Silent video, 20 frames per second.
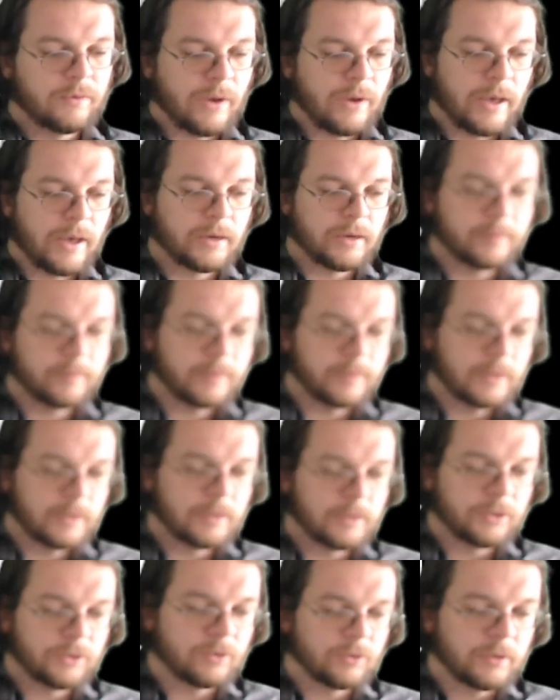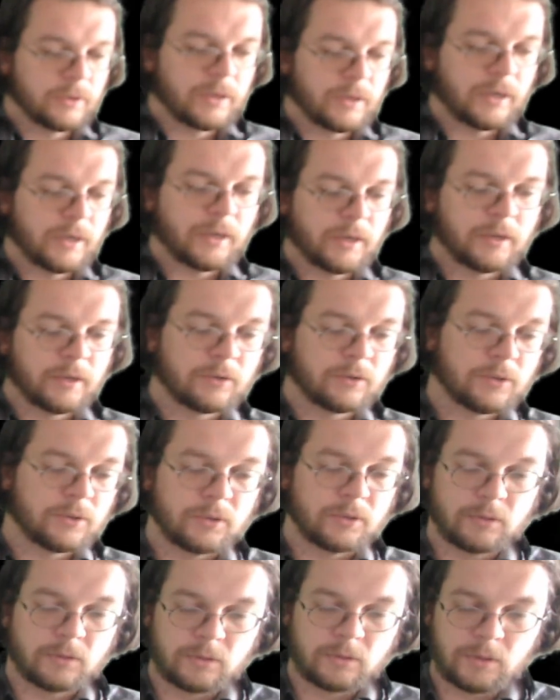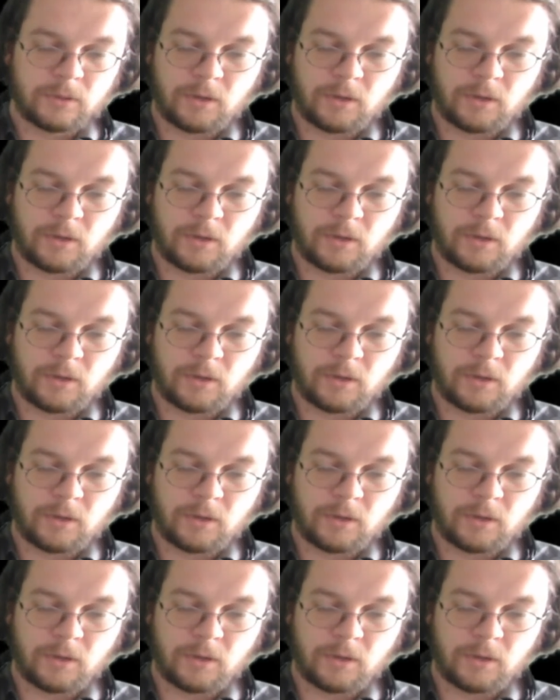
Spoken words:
you add up the initial kinetic energies